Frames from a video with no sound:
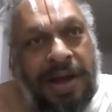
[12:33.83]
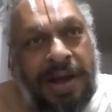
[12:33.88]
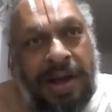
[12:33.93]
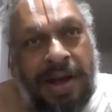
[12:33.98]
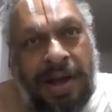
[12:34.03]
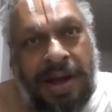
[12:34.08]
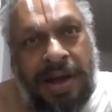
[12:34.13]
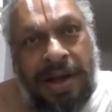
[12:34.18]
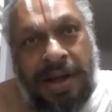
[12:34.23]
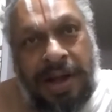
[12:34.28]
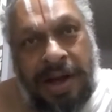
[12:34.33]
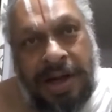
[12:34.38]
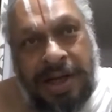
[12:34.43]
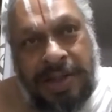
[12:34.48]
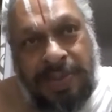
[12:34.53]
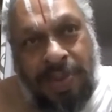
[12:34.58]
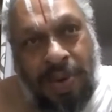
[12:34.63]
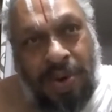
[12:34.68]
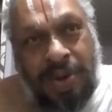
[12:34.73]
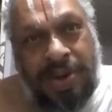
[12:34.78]
And that is
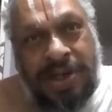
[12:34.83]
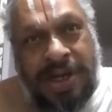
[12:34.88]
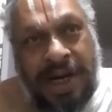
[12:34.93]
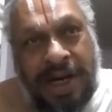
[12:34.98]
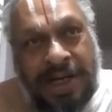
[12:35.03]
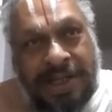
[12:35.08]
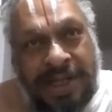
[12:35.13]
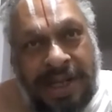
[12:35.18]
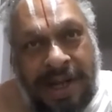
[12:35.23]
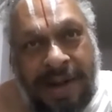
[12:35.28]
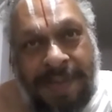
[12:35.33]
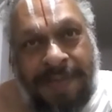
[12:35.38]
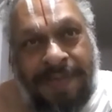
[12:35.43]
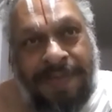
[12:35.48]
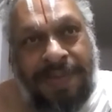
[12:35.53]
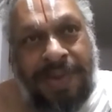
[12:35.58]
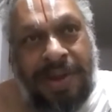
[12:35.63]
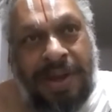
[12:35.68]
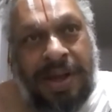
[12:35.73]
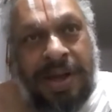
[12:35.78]
Bhojyasana.
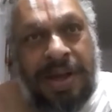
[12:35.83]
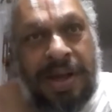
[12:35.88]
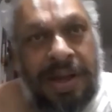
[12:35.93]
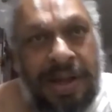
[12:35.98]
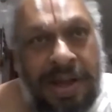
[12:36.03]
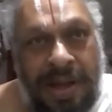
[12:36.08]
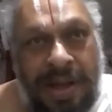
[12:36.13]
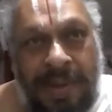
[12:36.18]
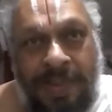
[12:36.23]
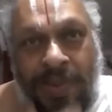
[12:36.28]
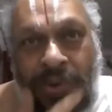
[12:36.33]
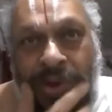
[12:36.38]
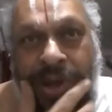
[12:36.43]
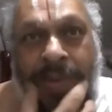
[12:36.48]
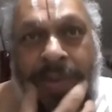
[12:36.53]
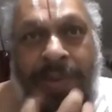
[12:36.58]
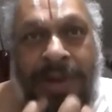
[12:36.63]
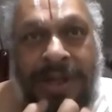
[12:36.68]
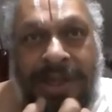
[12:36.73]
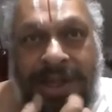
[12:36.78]
Then
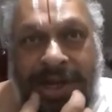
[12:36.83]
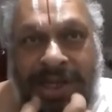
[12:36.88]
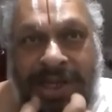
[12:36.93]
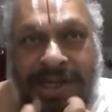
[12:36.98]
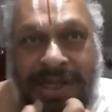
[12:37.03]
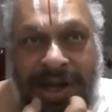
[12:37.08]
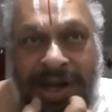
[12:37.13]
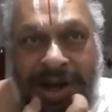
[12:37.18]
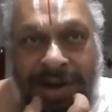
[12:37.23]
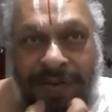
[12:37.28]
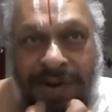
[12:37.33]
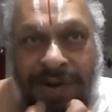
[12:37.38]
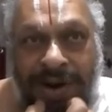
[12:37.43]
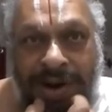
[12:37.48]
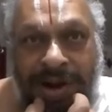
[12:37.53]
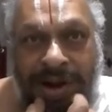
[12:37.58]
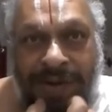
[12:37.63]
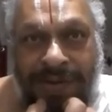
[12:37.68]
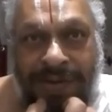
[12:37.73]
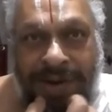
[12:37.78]
Punarmantrasana. After
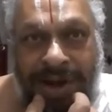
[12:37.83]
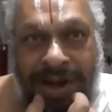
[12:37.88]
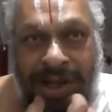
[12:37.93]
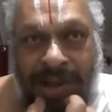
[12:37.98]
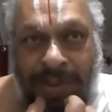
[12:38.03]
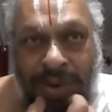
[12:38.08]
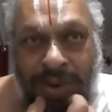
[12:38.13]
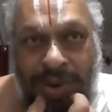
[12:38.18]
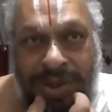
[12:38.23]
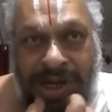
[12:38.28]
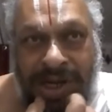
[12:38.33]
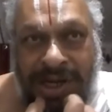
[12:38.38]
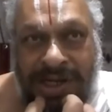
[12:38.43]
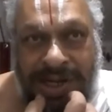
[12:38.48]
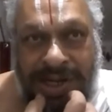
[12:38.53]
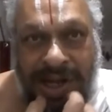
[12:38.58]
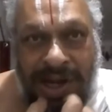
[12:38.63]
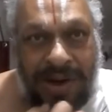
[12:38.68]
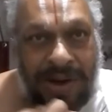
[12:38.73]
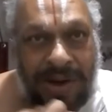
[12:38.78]
offering the
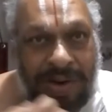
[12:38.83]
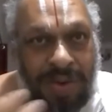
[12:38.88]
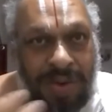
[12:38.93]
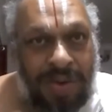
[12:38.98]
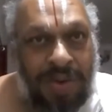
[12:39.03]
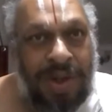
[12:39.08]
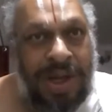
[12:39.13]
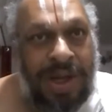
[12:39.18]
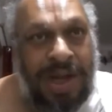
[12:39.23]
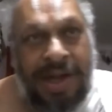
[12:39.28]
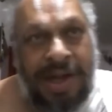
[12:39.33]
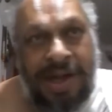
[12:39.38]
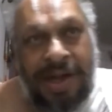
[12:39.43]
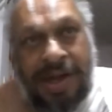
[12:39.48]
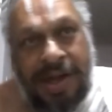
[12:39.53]
Bhojyasana, you have to do the